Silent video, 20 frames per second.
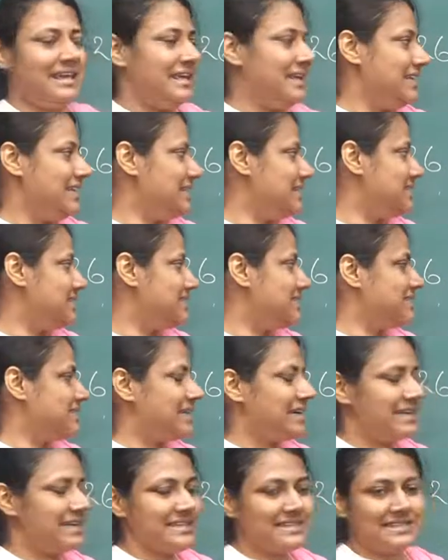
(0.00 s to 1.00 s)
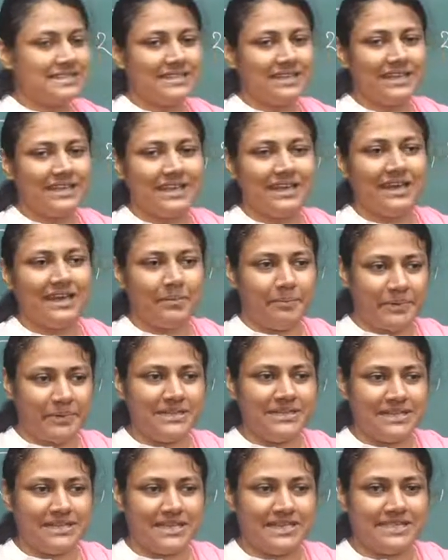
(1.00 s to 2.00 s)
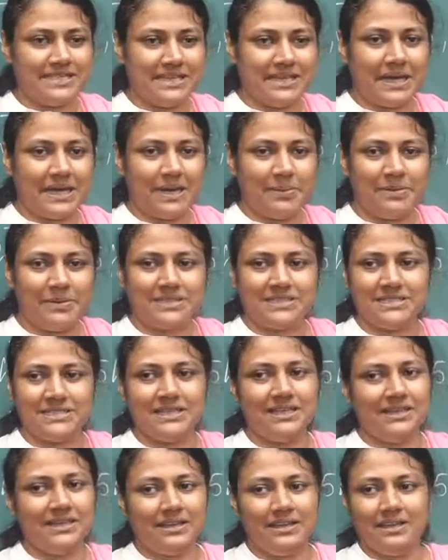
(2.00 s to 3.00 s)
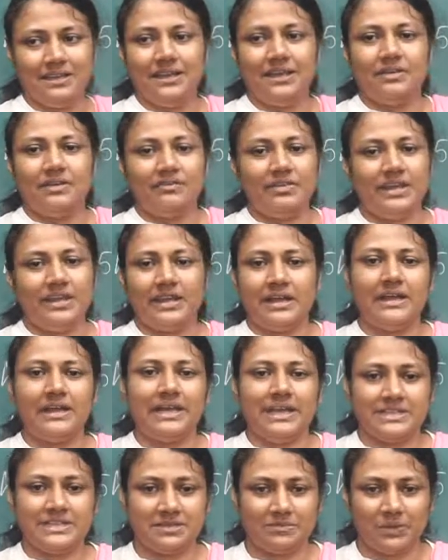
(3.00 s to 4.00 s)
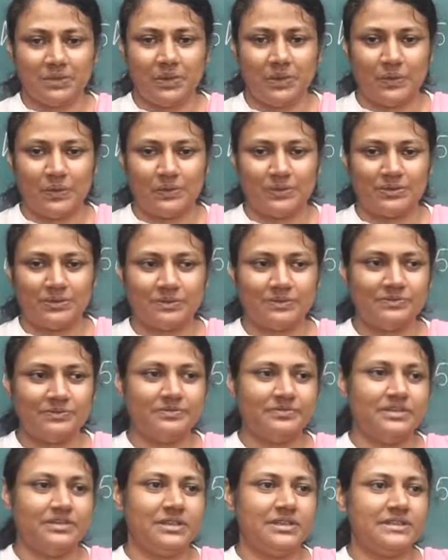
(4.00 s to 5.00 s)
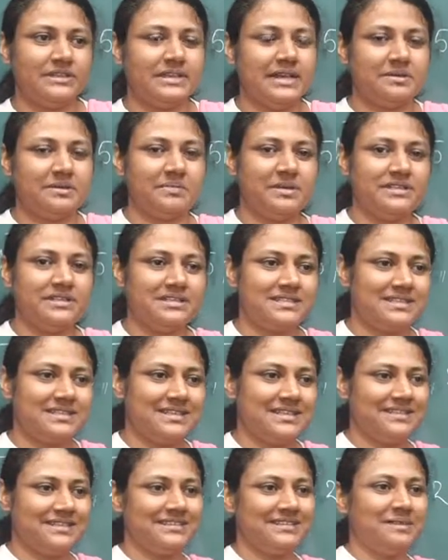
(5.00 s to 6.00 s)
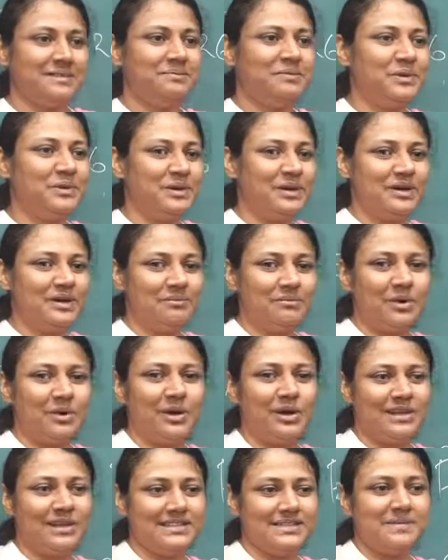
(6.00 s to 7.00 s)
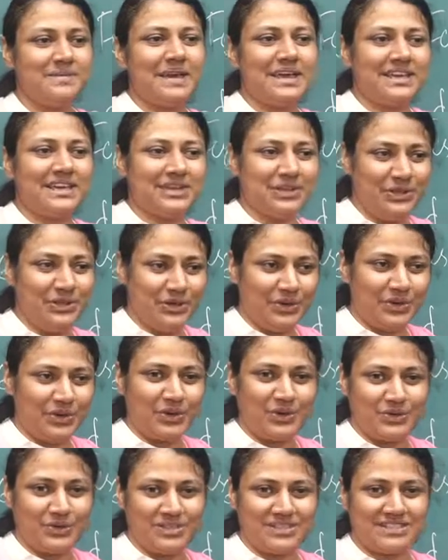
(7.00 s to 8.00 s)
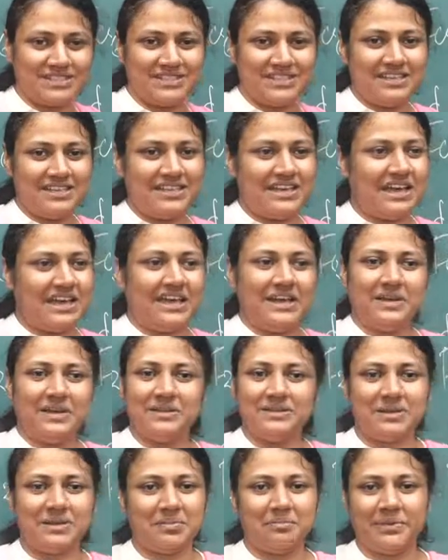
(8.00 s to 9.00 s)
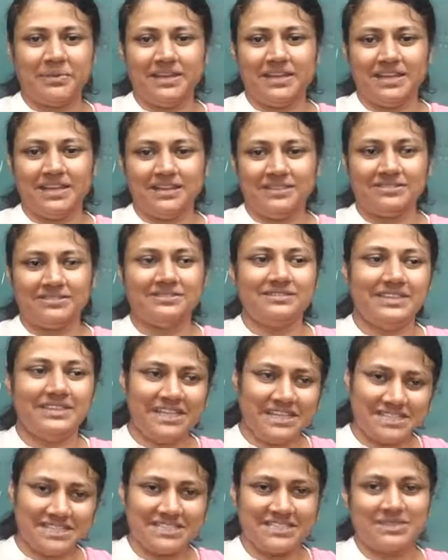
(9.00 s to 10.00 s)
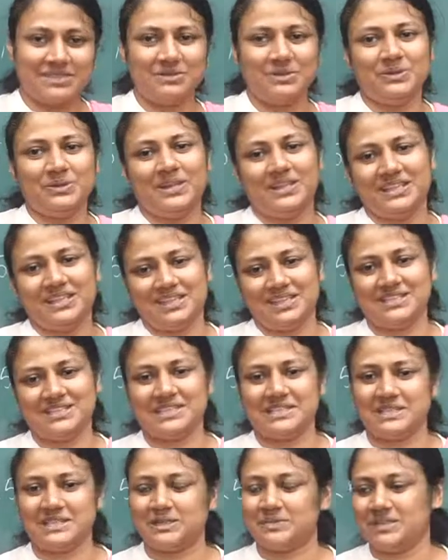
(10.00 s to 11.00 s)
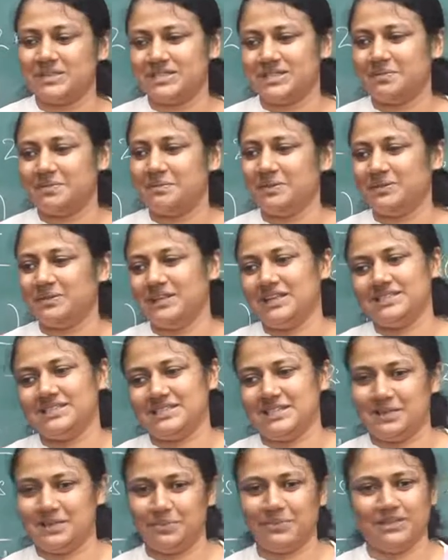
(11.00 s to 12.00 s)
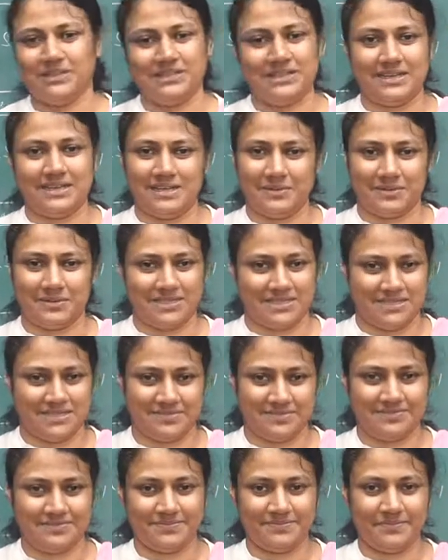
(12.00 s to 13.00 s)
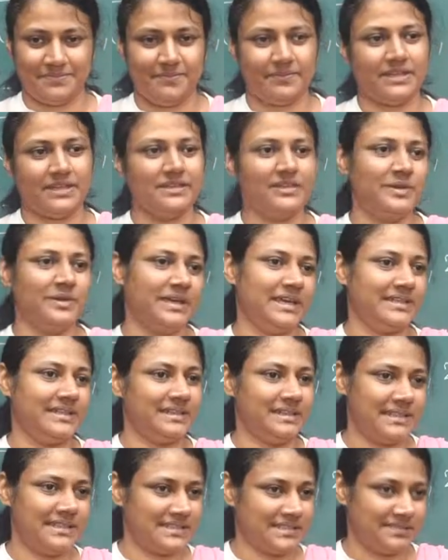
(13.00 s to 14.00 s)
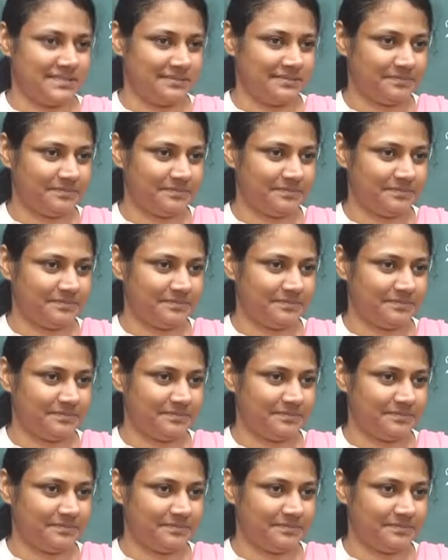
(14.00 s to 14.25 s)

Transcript: In Caesar ki appeal chesadu kabatti we can't let him go. That means uh, the ball is back in your court. Ayinlo tappem ledu, nee ishtam, nu edaina chesukomani cheppi udalesi yellipothunaru anamata. Did you get the lesson?